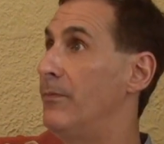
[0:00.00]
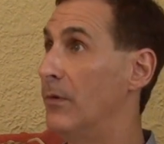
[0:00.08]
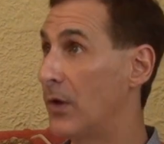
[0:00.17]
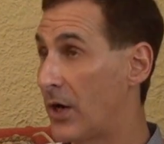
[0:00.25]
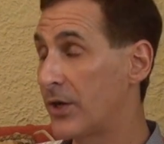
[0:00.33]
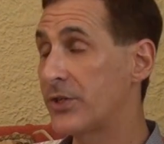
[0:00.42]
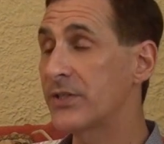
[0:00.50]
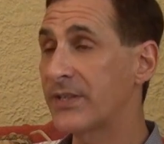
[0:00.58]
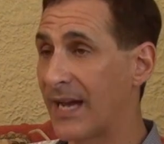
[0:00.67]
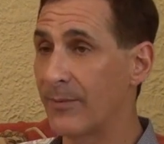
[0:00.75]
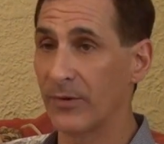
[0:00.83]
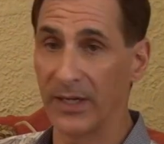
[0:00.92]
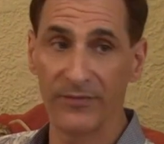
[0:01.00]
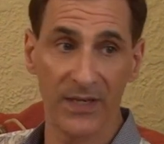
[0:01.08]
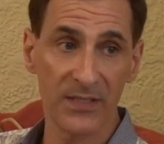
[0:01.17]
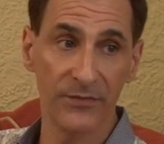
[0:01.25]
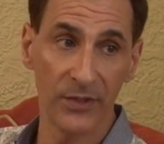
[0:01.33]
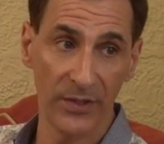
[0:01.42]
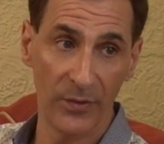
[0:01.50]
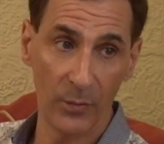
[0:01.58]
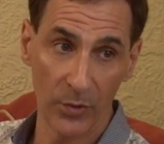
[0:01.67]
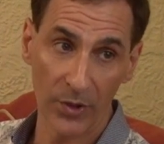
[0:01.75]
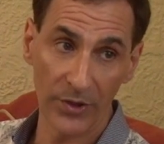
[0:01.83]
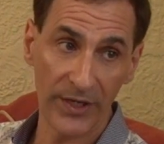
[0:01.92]
largest cabaret festival in the
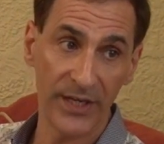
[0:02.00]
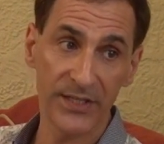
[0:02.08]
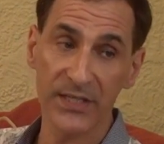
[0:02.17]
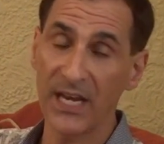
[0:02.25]
world. It's